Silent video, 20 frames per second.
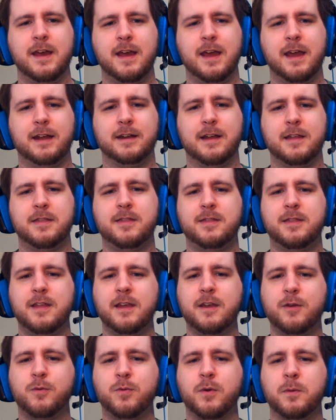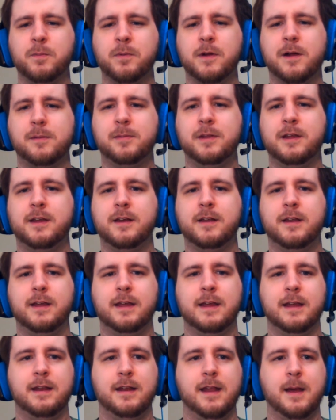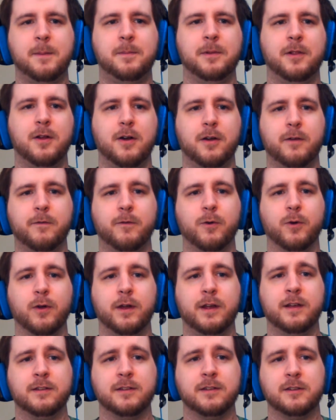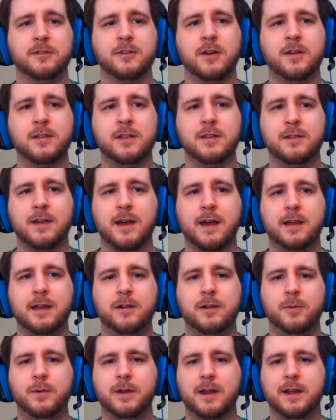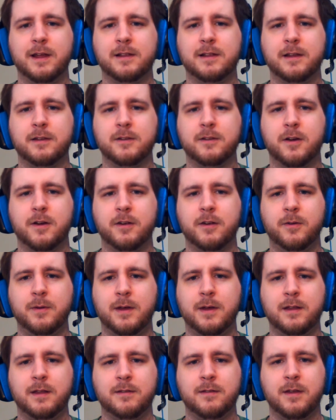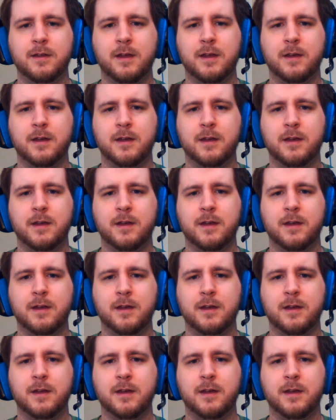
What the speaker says: And I think we're probably going to get an epilogue for it, because I saw the title when I clicked onto it.